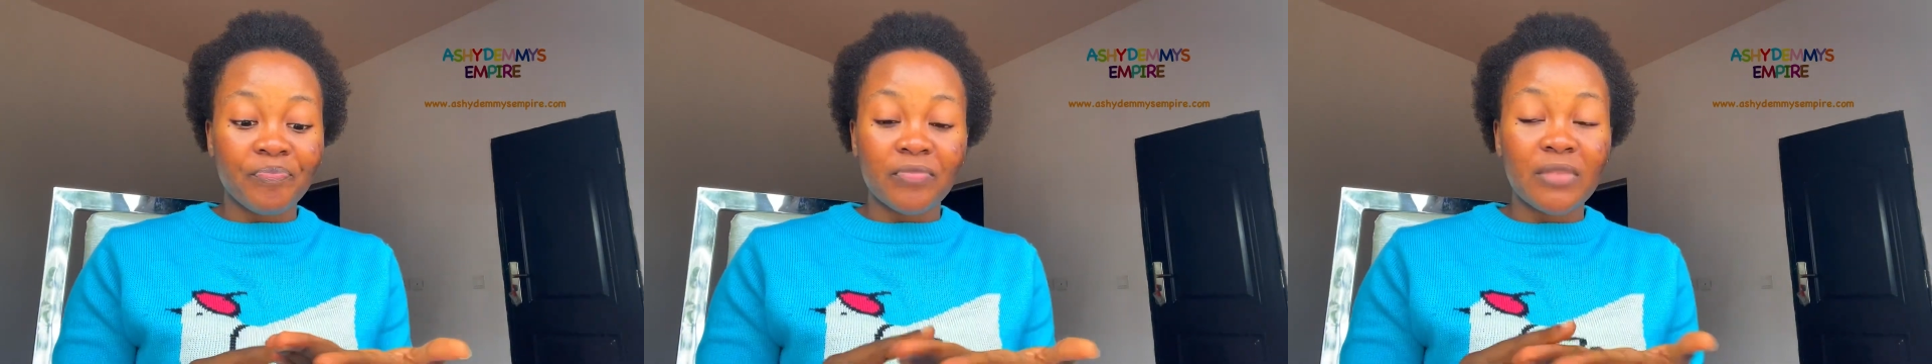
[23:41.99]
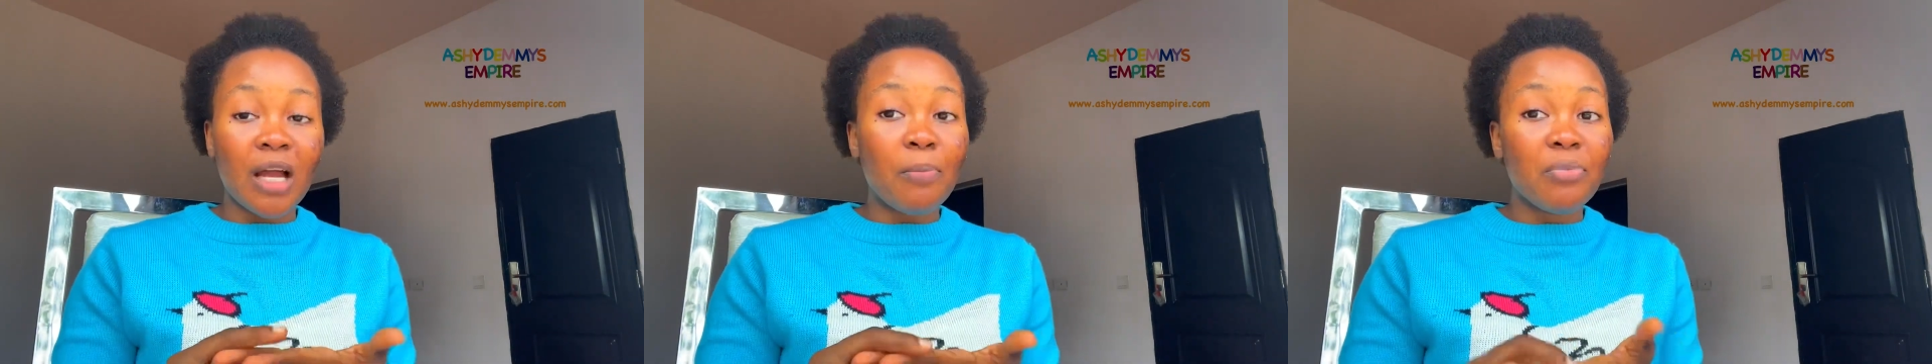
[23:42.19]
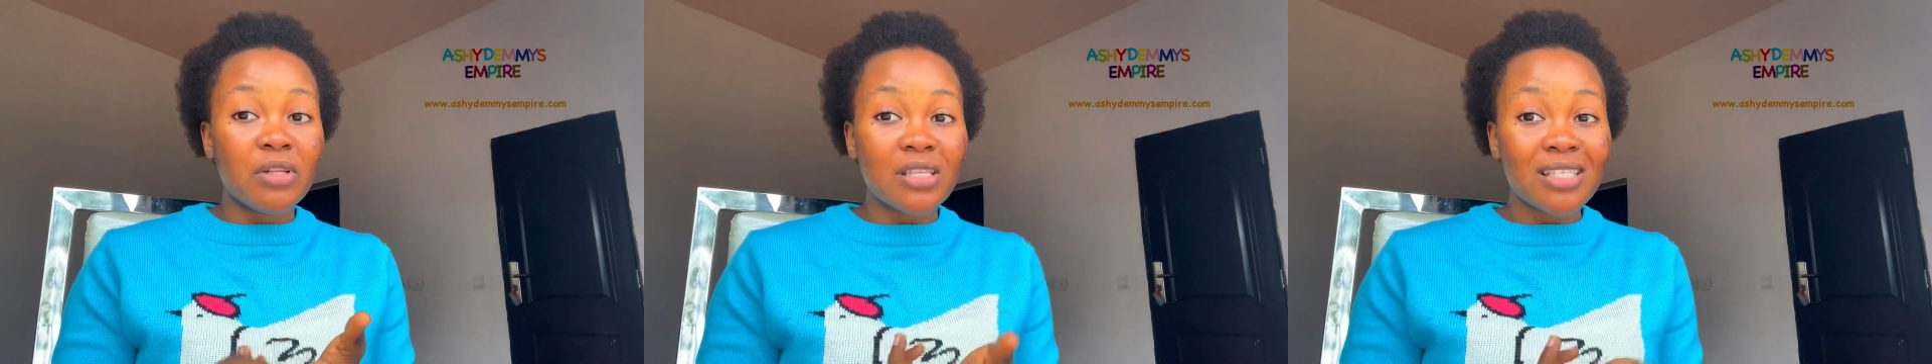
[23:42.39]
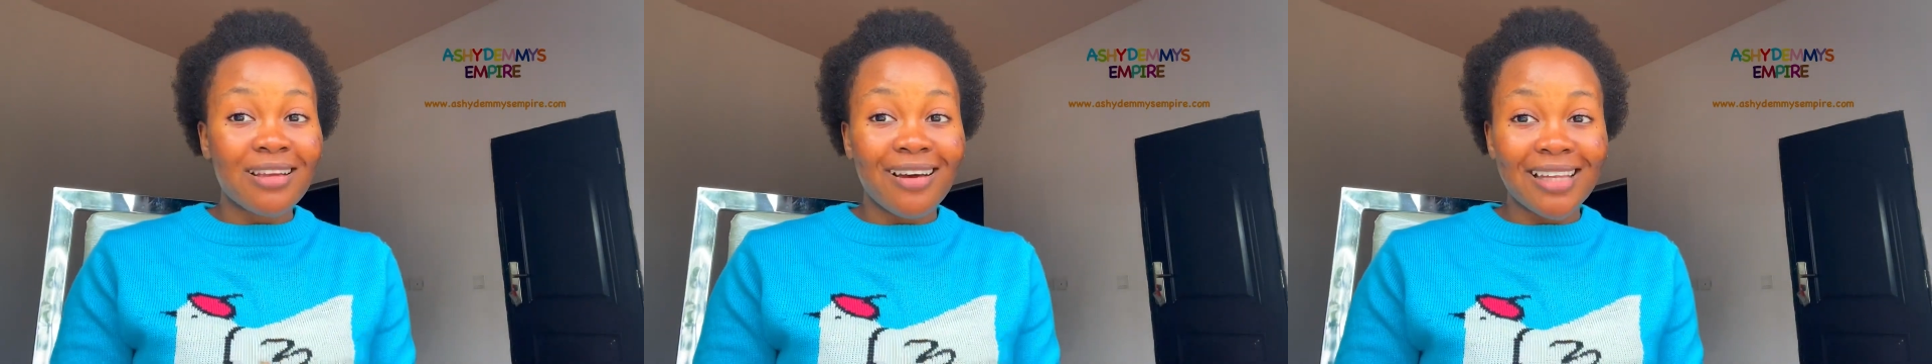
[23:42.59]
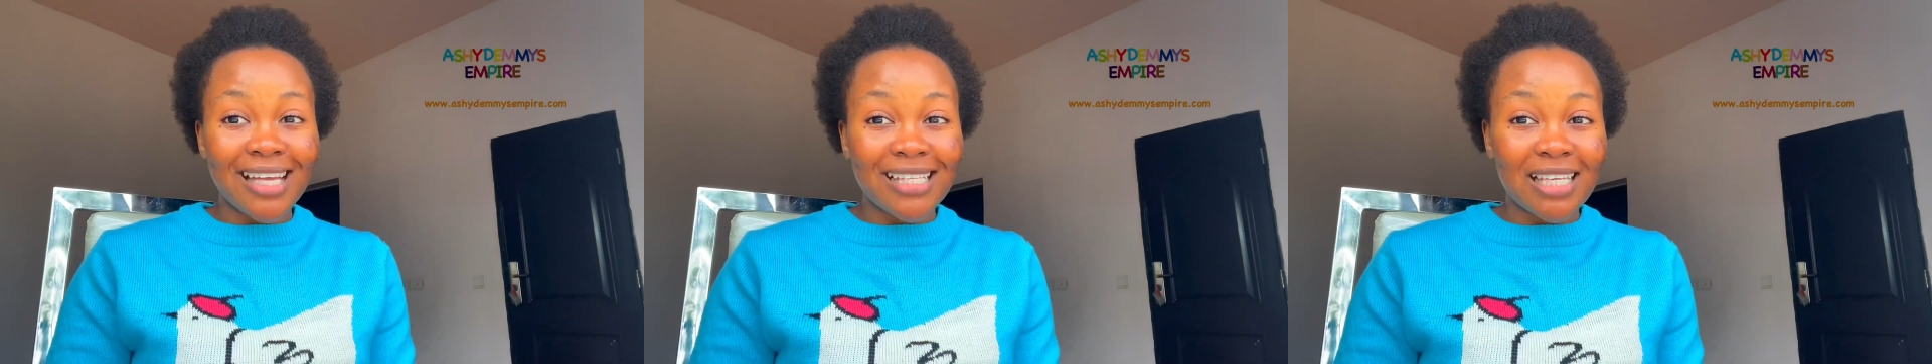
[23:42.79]
that police
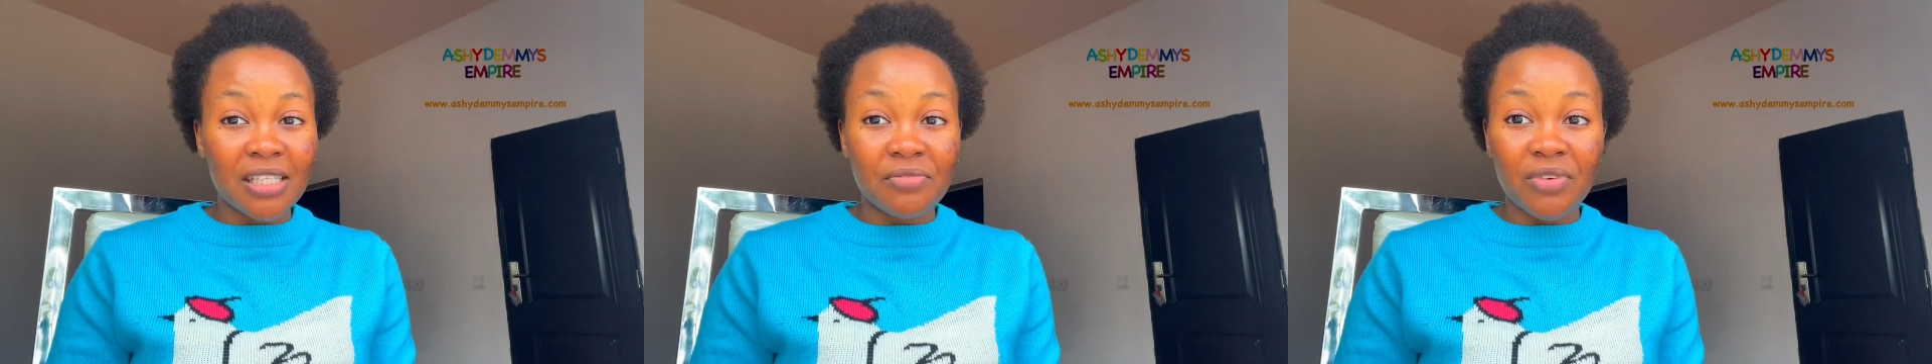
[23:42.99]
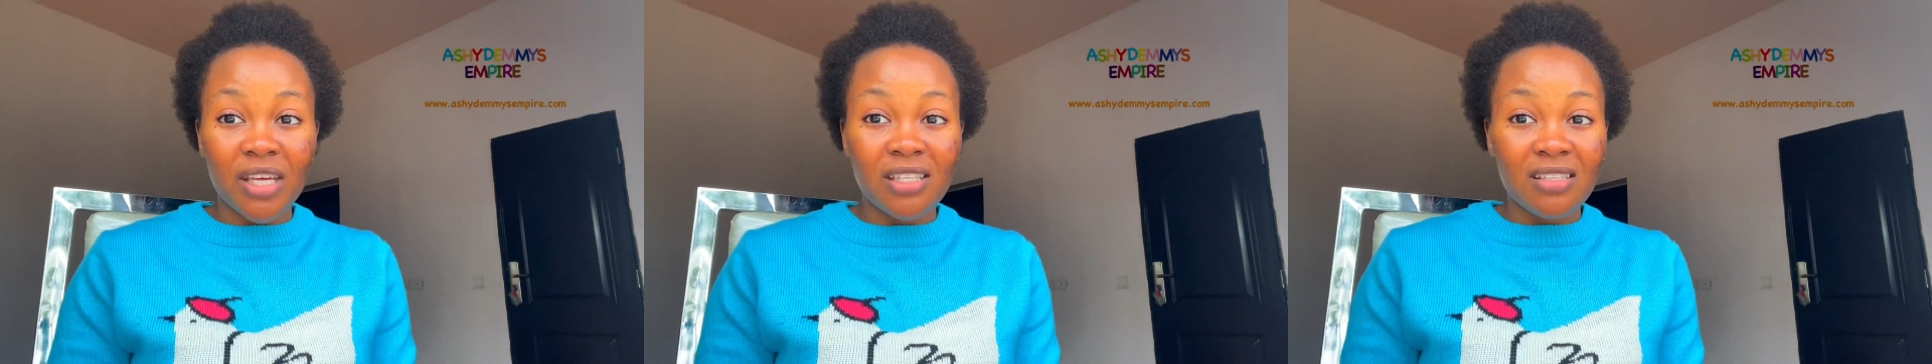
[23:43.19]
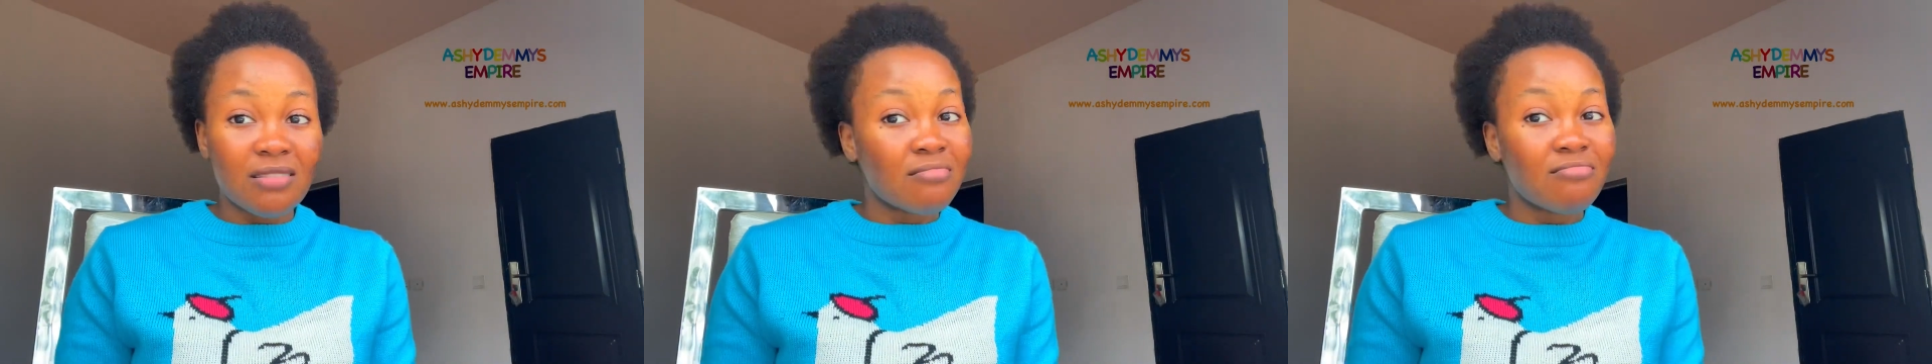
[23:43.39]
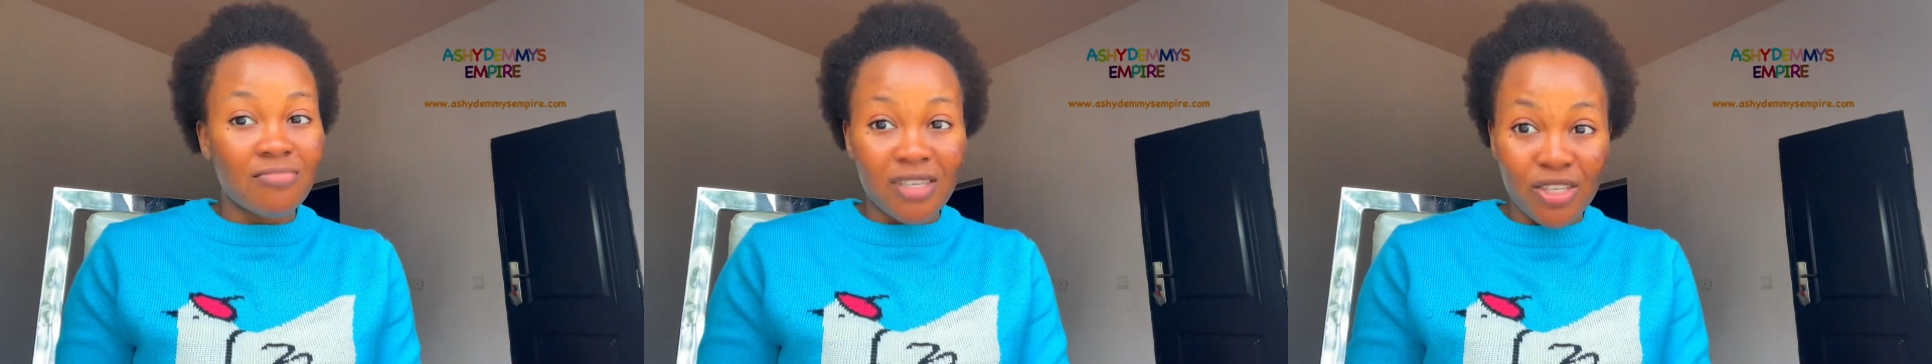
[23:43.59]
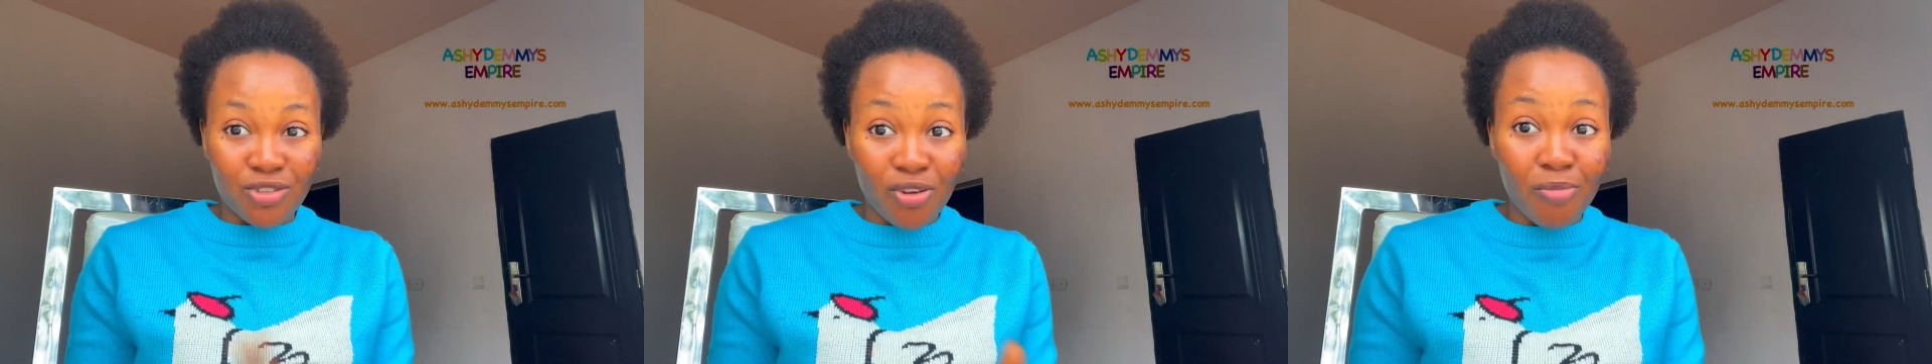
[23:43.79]
character certificate
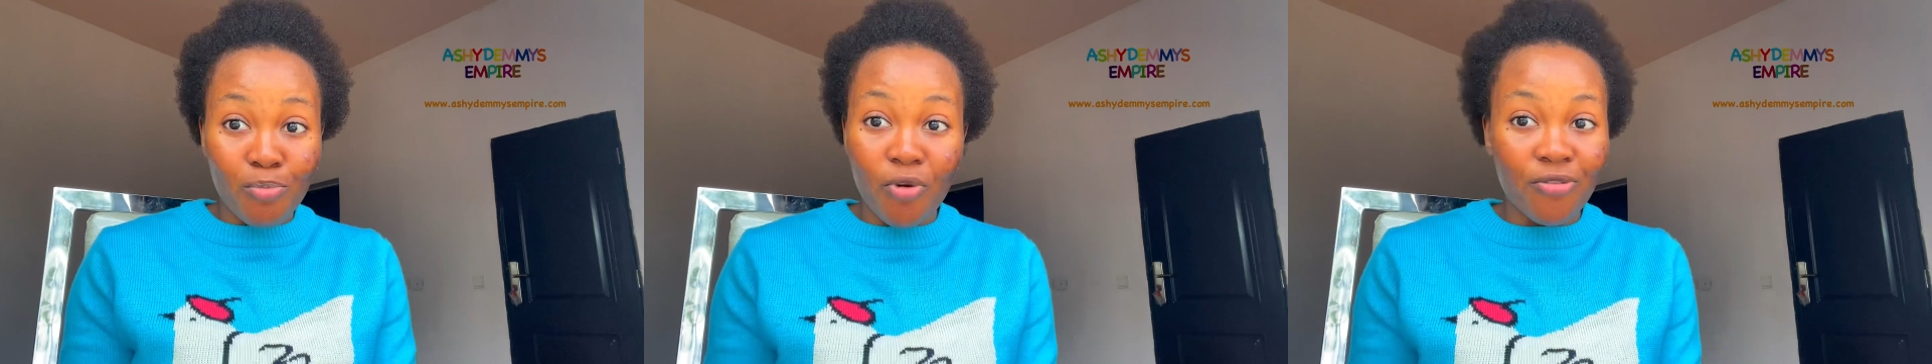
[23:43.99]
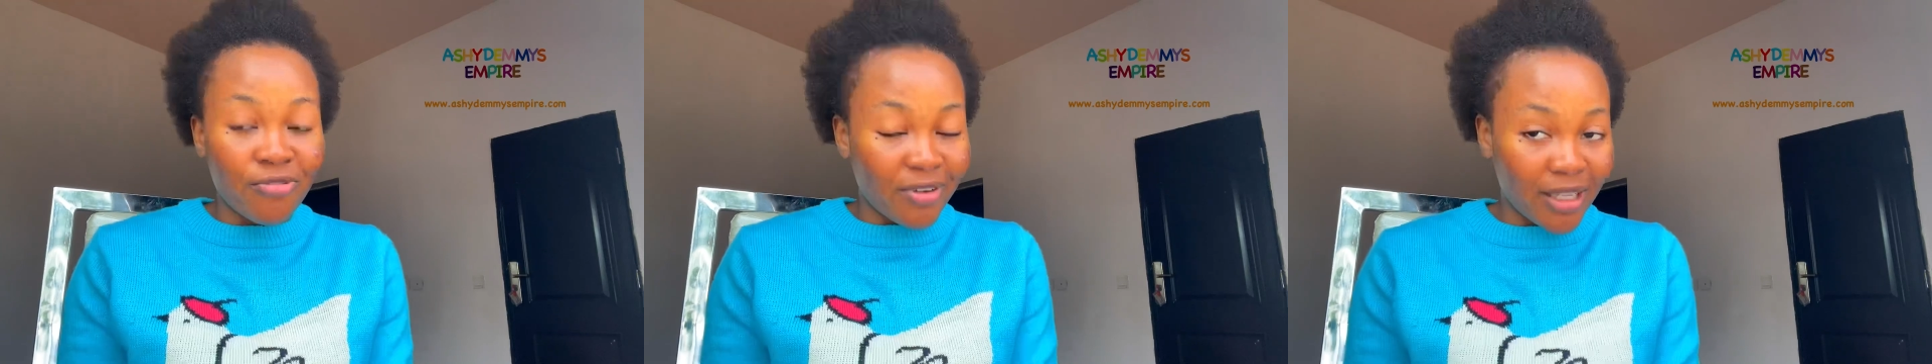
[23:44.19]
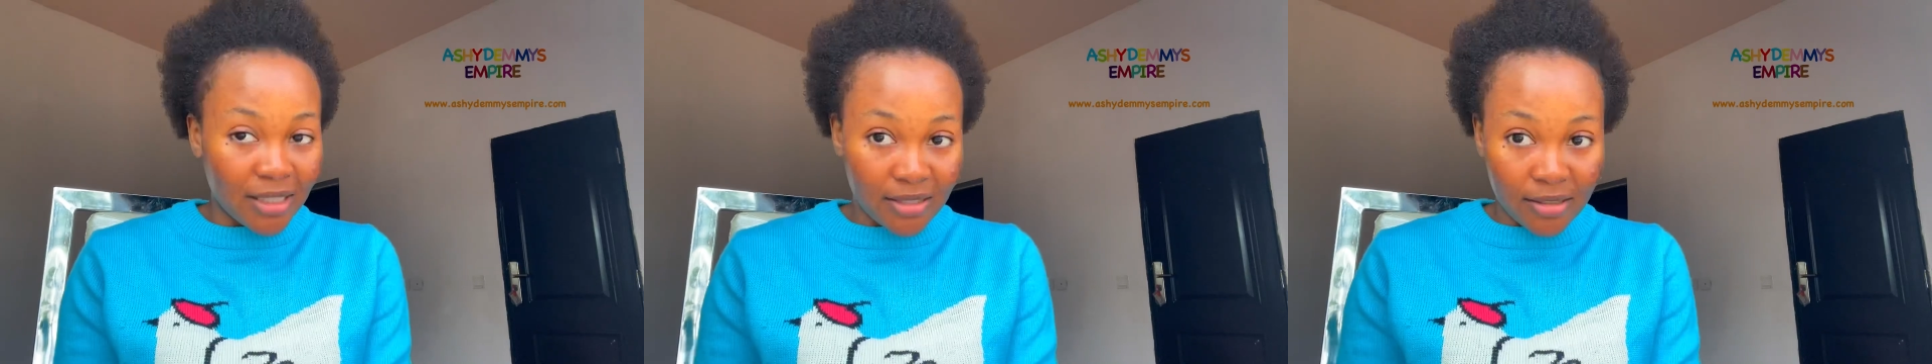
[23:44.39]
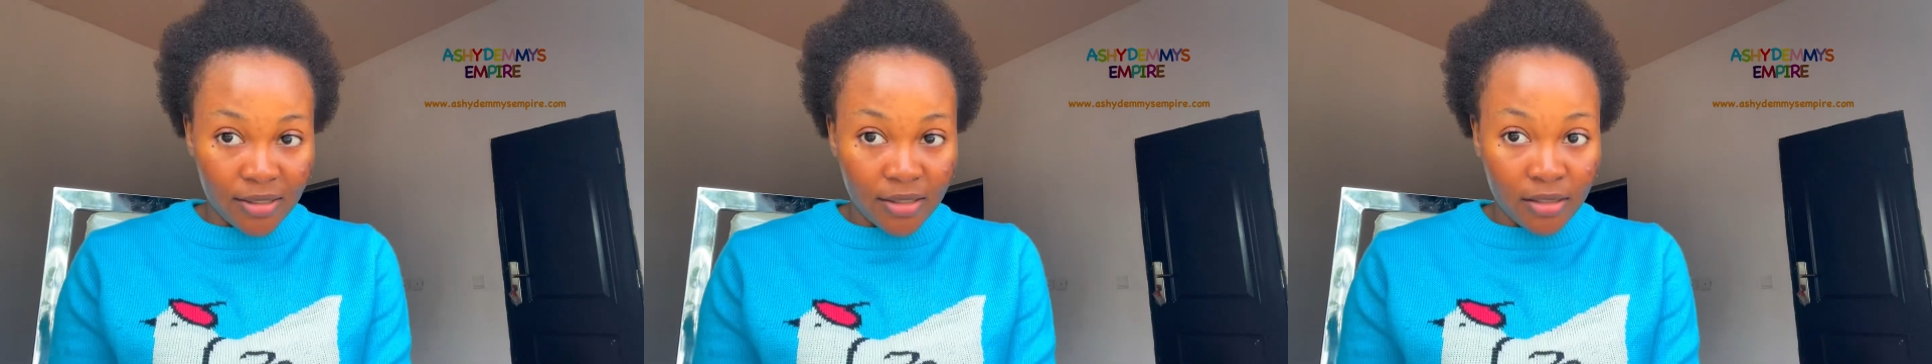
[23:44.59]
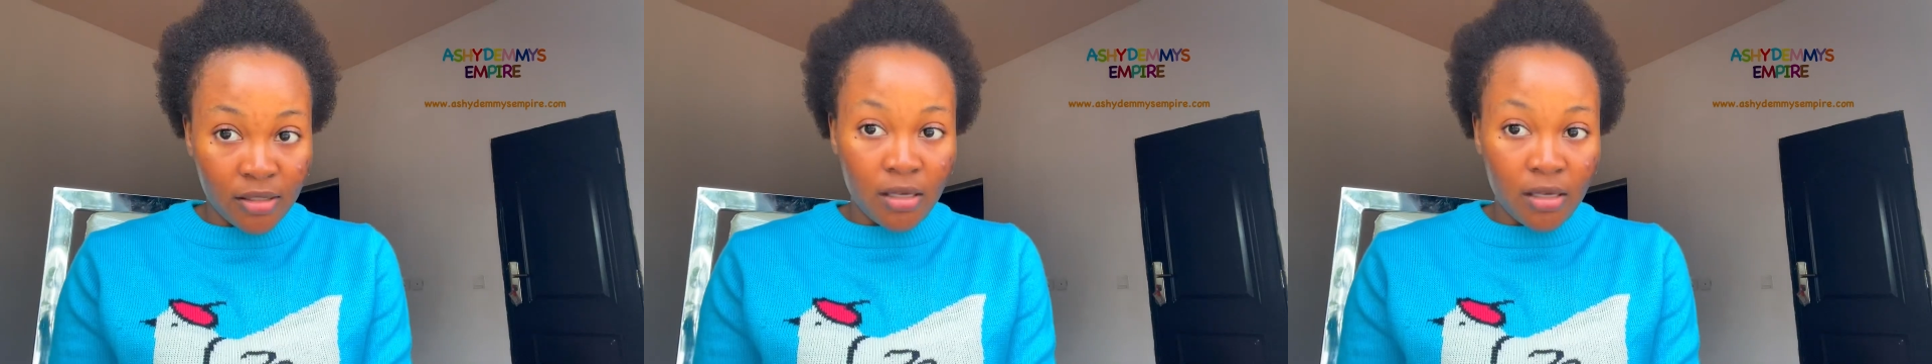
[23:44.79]
is not more valid.